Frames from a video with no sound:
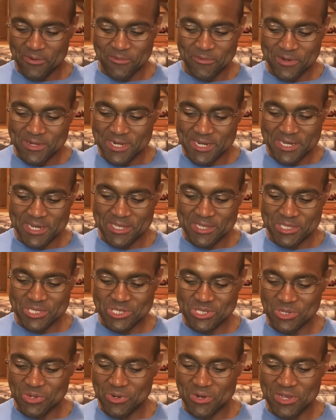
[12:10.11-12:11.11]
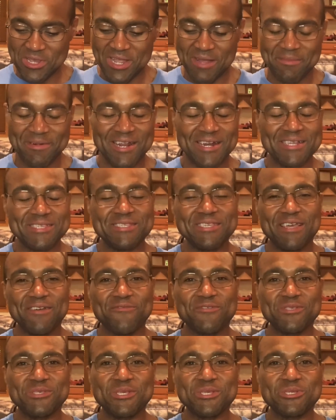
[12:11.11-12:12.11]
ridiculous story coming out of San
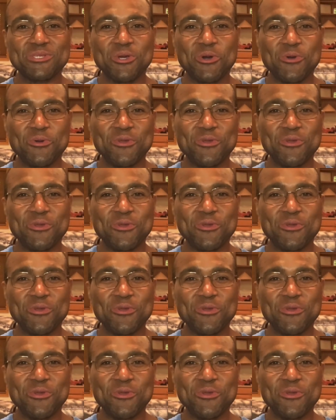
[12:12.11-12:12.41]
Francisco,